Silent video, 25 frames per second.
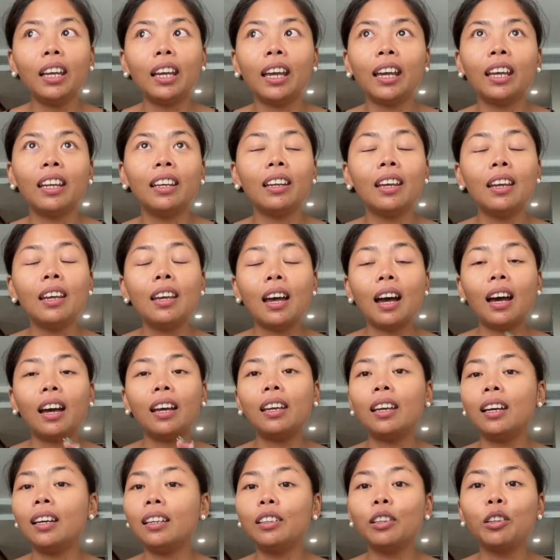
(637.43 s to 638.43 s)
and
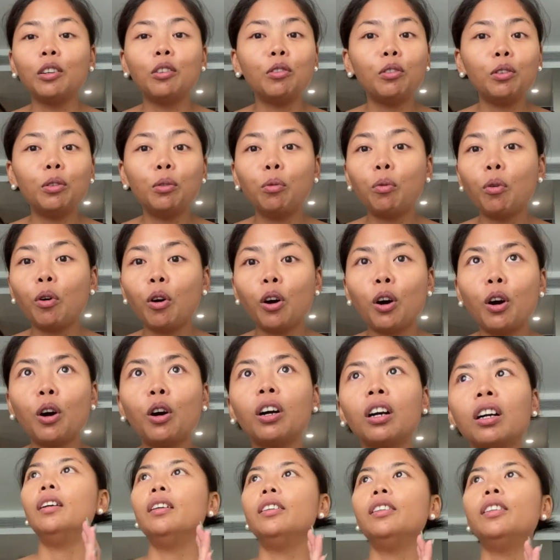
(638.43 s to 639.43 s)
I had a good
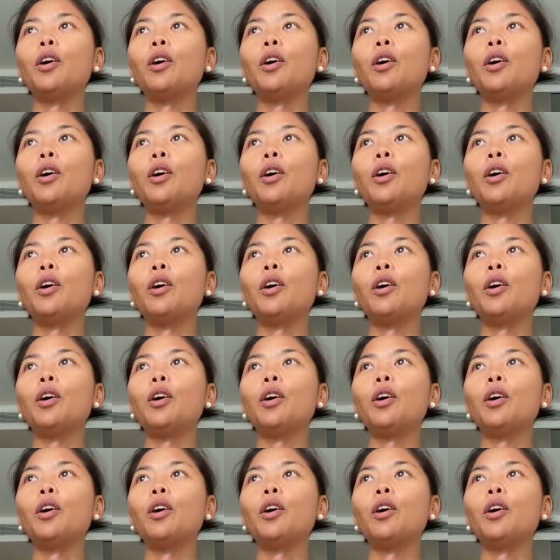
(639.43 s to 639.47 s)
walk.